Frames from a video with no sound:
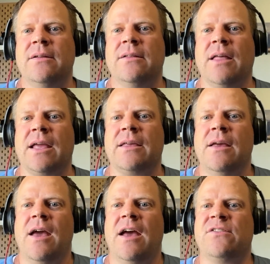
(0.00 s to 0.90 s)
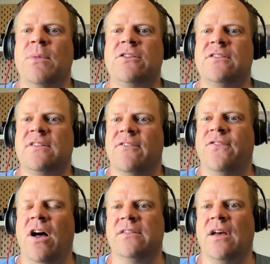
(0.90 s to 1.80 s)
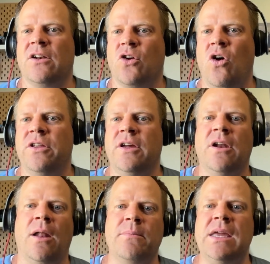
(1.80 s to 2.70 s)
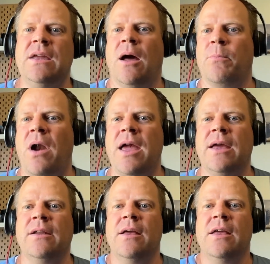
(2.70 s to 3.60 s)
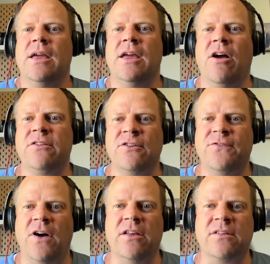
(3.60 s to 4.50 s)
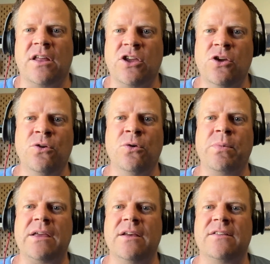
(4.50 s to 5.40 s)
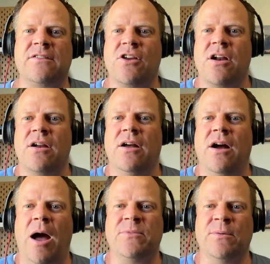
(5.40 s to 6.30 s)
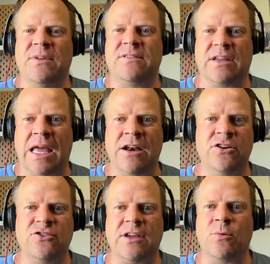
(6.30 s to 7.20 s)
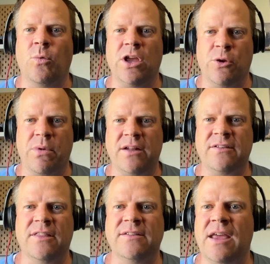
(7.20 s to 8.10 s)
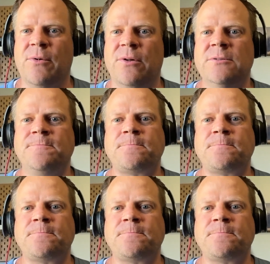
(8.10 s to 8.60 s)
like as much as it falls on Golden, on me, on Brian, it also falls on you because your optimistic energy and what you brought to the table.